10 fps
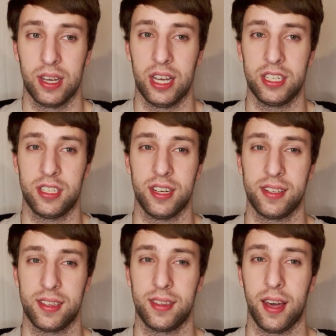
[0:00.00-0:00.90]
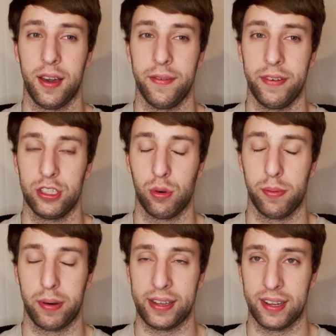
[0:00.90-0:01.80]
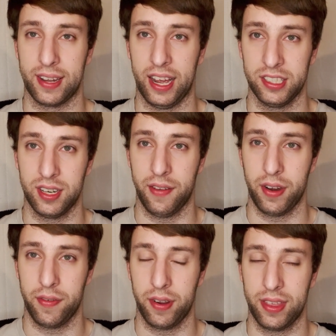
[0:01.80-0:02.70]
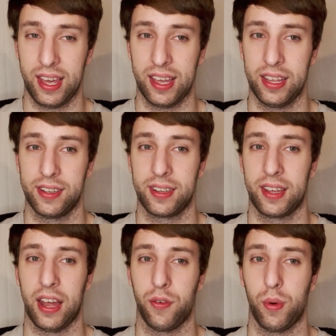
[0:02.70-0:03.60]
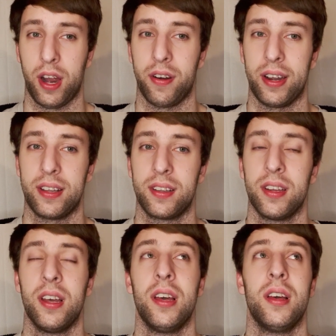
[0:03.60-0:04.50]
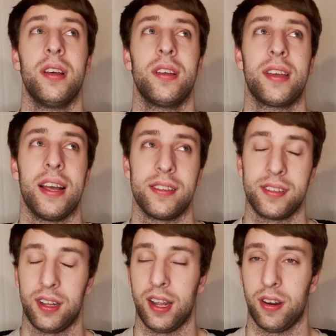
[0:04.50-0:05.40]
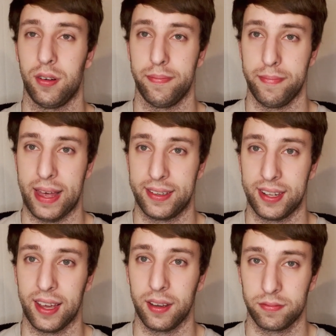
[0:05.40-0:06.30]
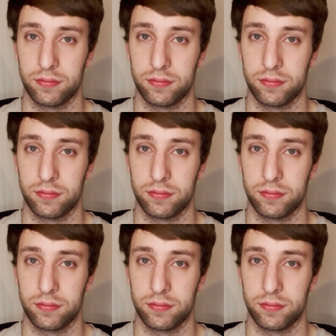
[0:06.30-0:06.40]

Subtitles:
It's just the visual presentation of everything is kind of where it gets a little messy.